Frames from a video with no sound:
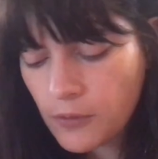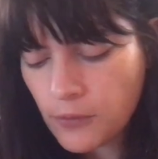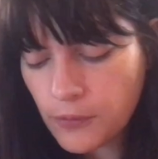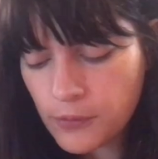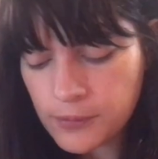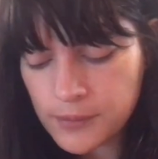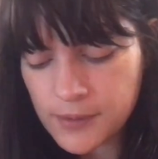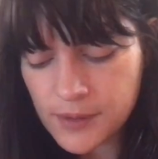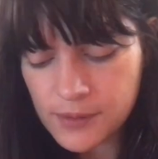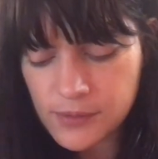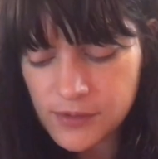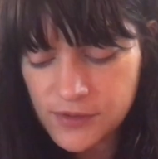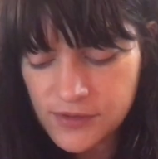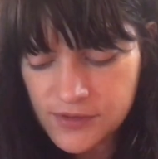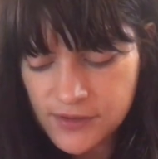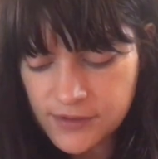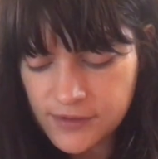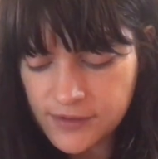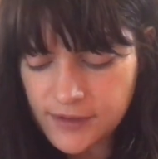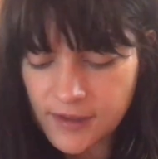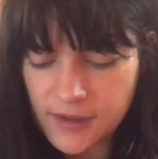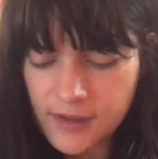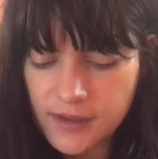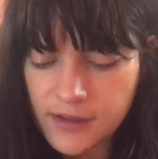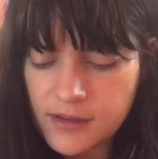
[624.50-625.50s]
Well, maybe it's
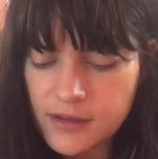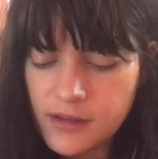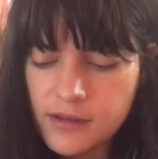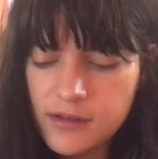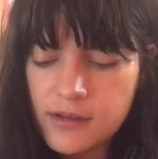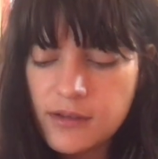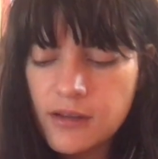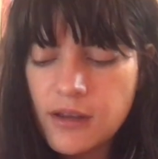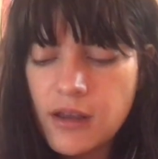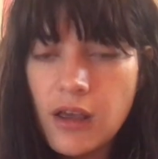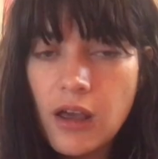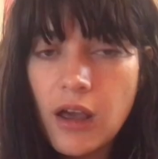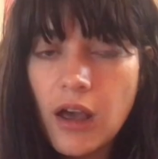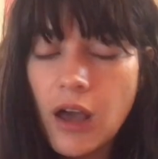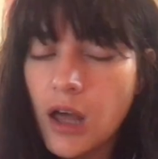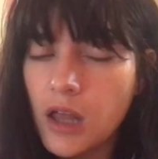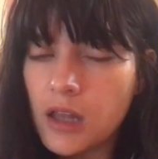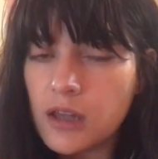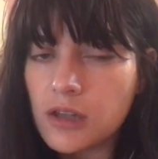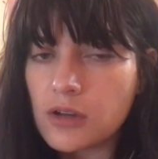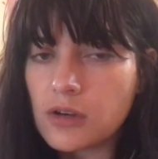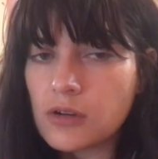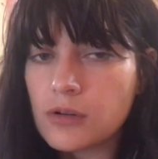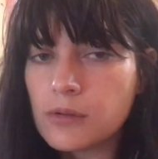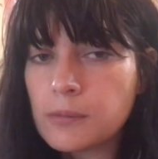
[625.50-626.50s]
just like a
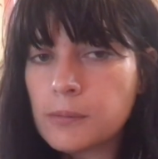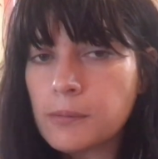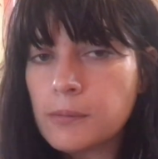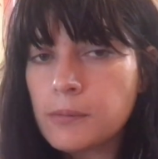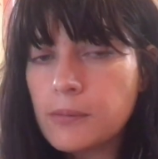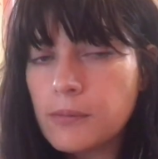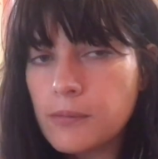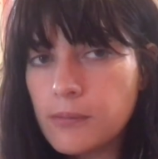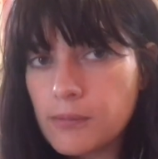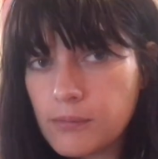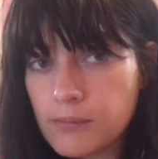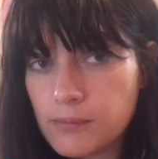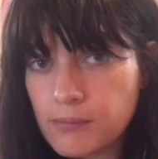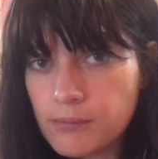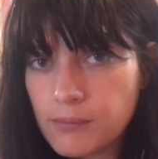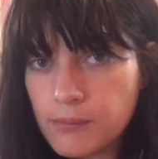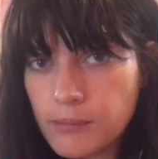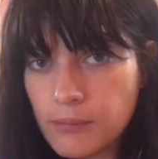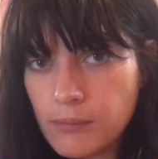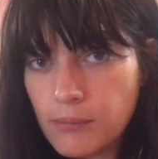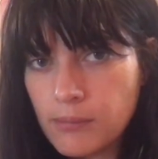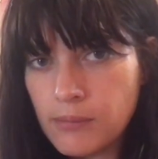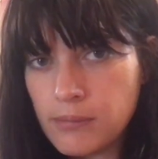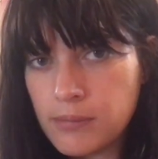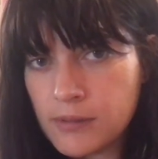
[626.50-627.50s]
little
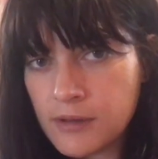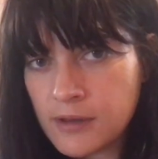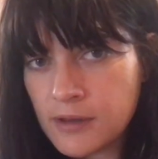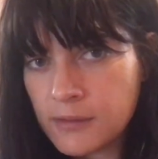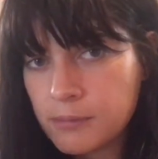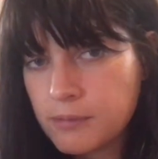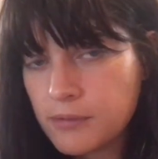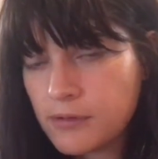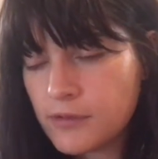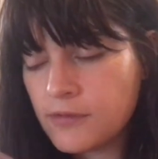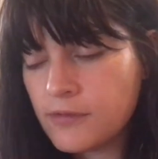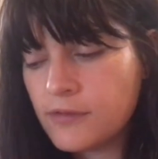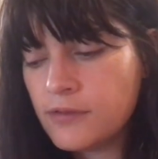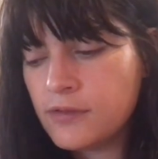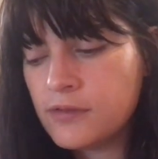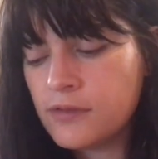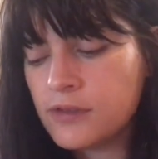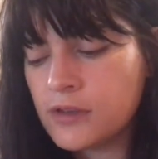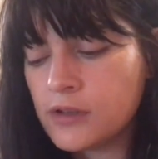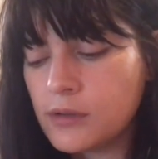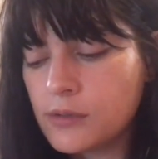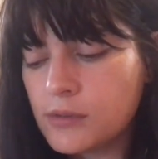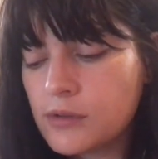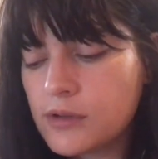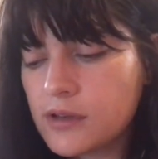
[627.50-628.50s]
blip
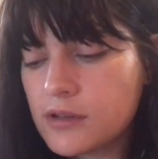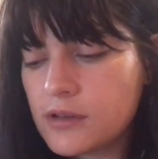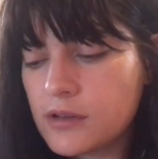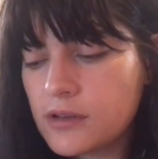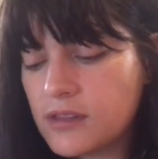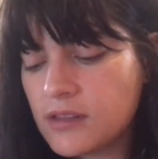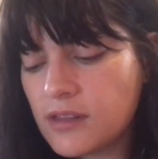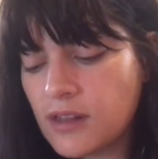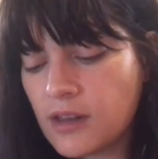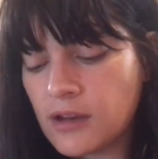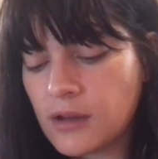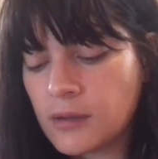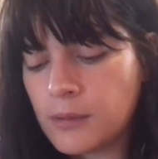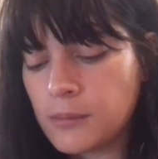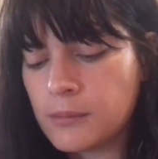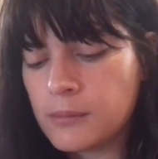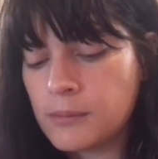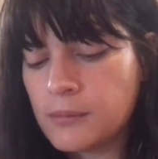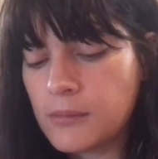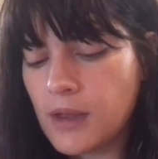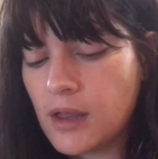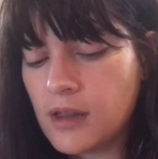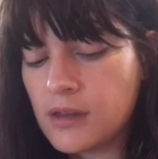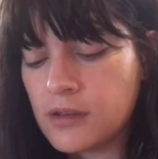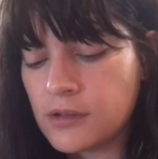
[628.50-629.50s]
fluke that I'm
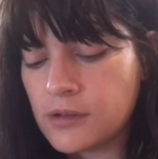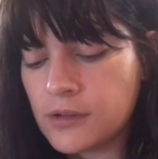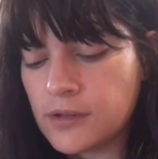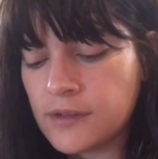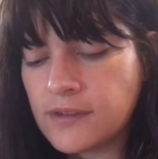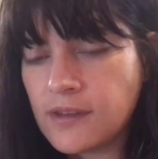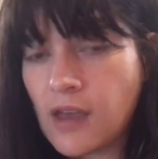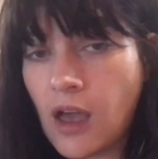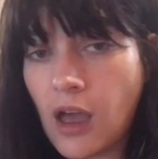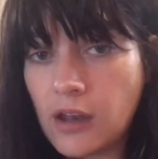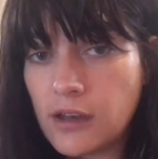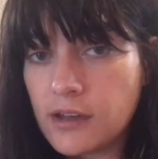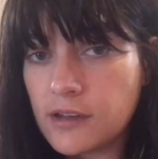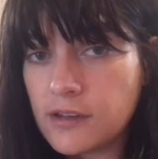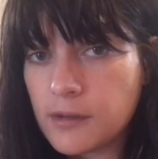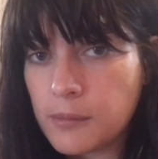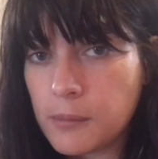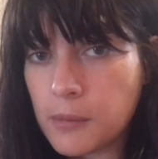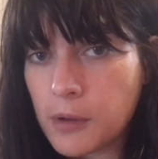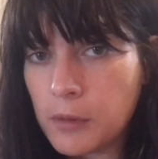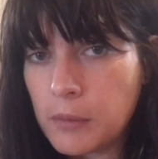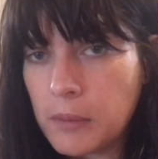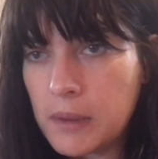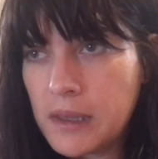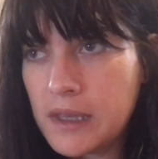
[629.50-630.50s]
a little sad at the
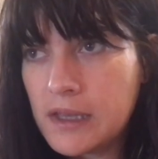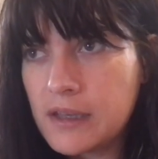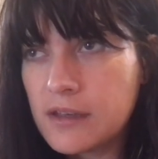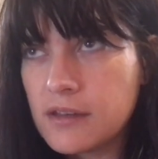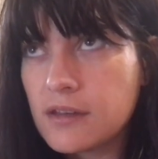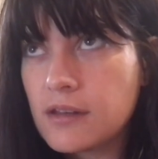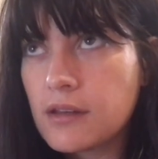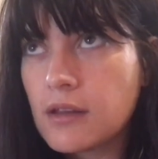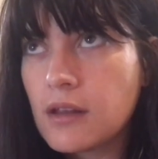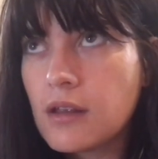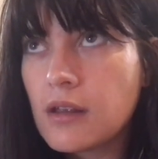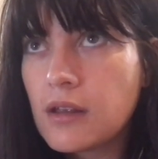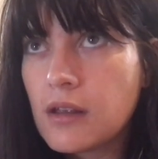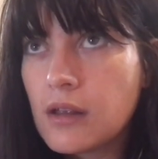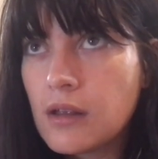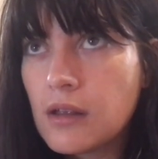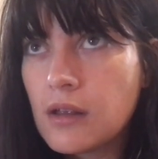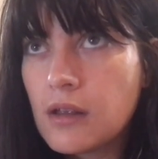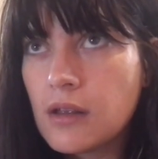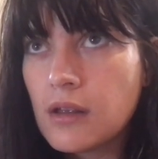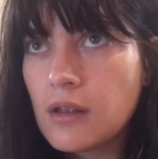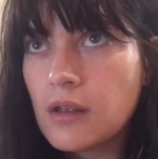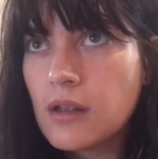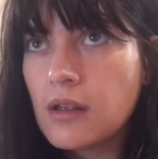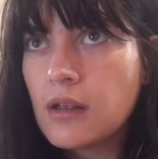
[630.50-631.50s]
moment.
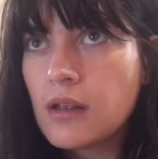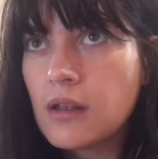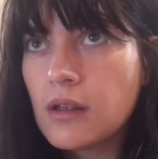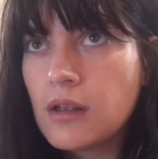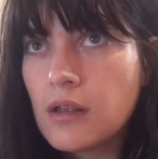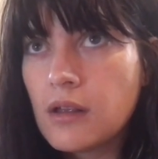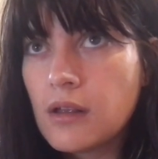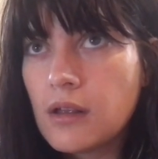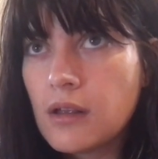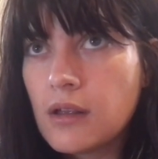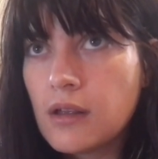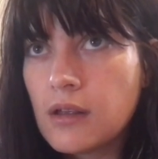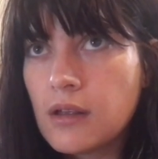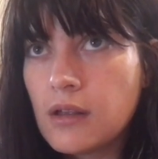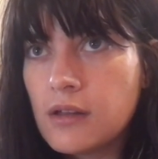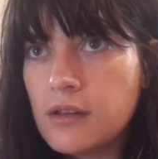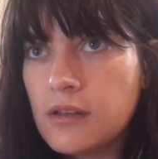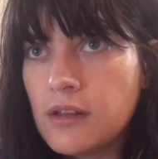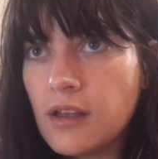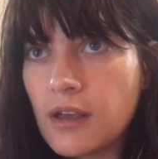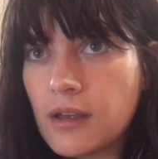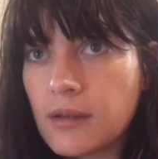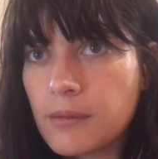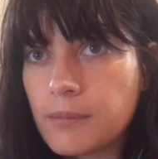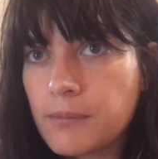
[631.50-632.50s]

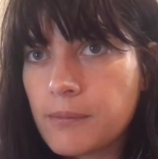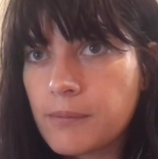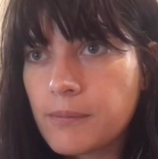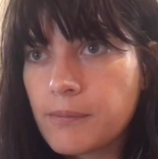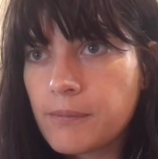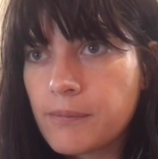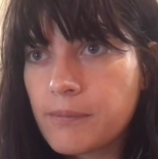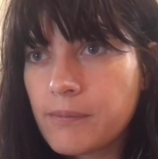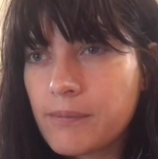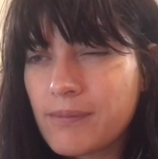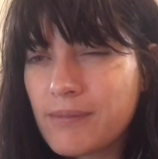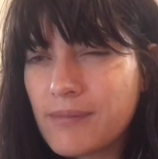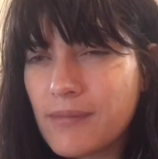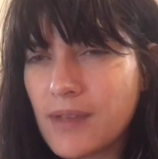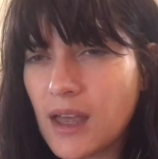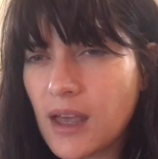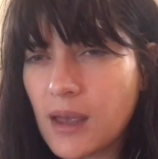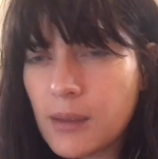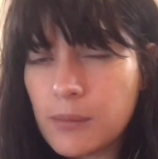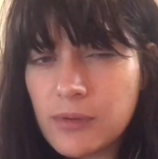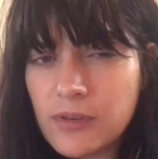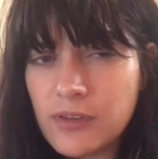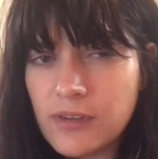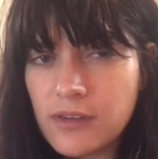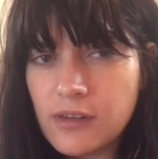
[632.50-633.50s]
Yeah,
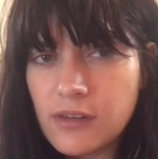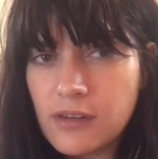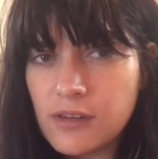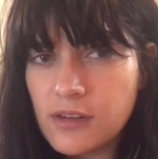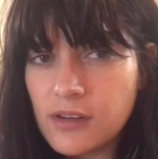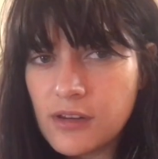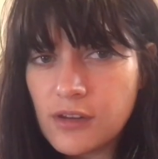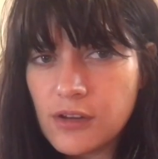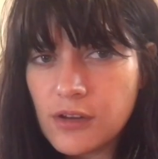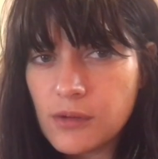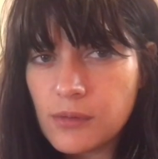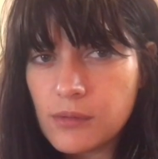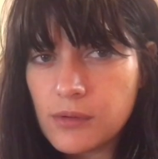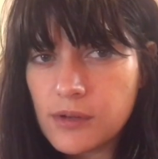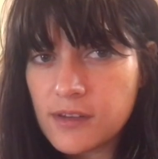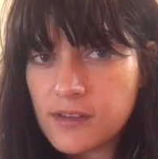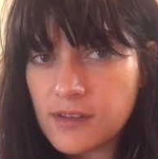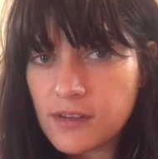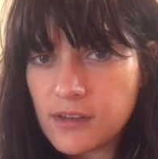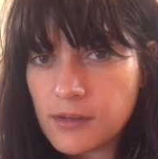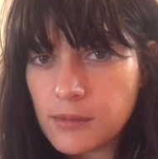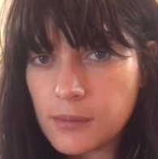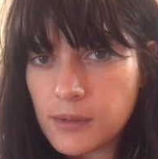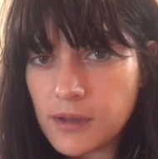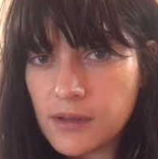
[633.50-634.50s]
absolutely no
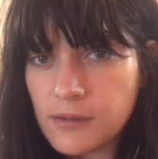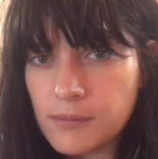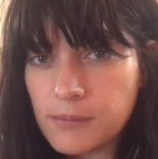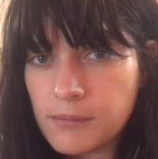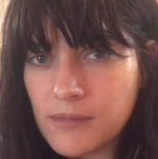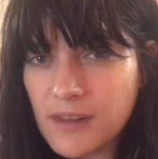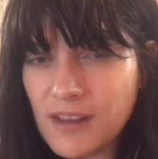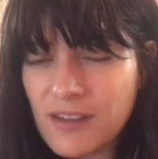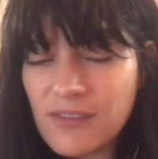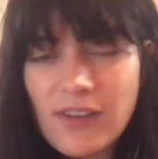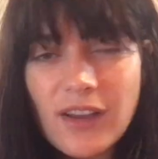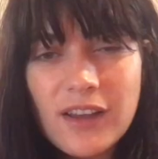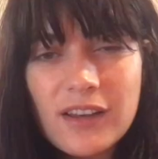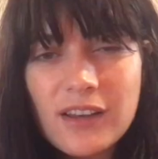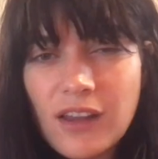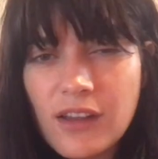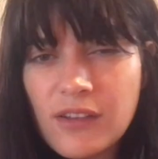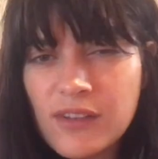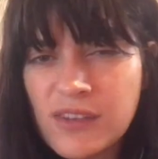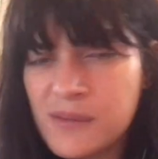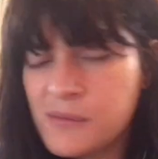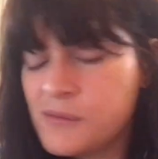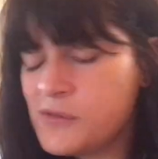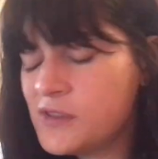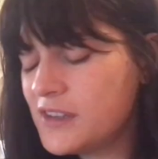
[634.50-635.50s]
reason to be. In fact, I have
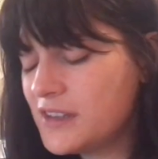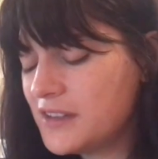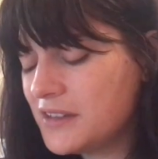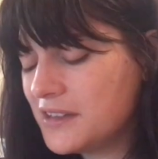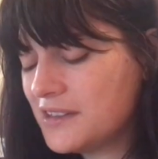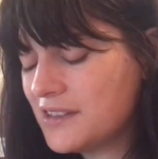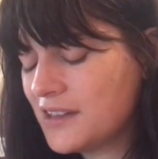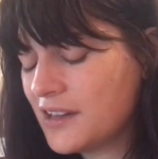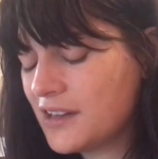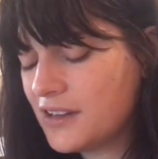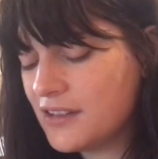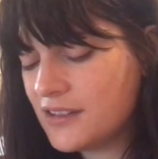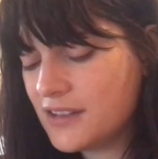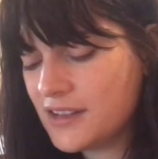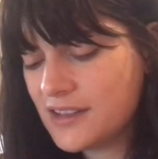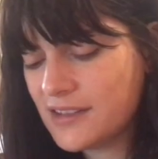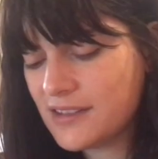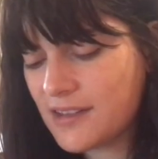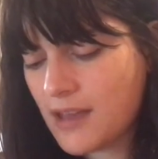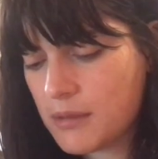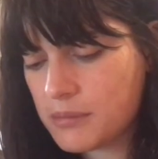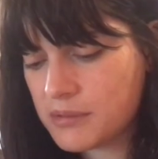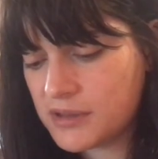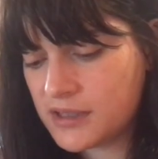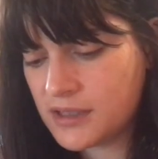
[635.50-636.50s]
some really exciting things
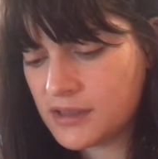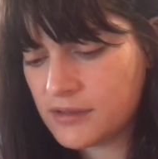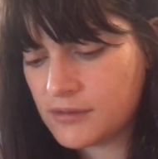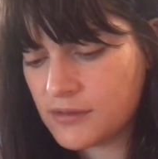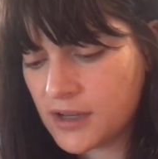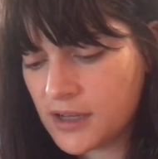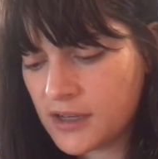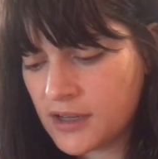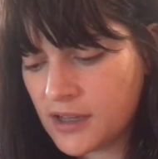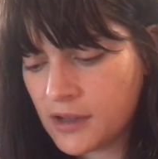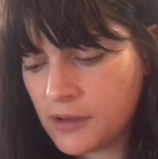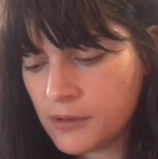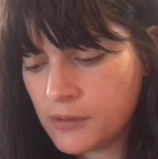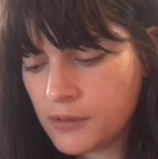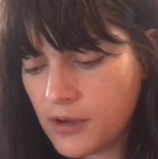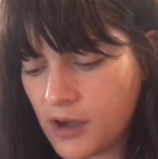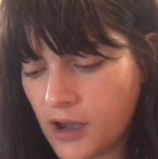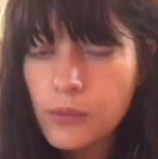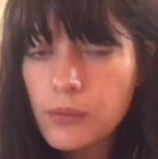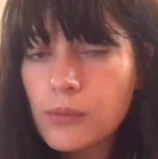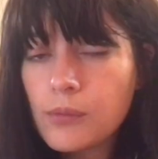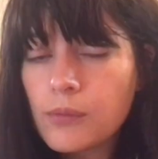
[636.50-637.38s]
happening right now.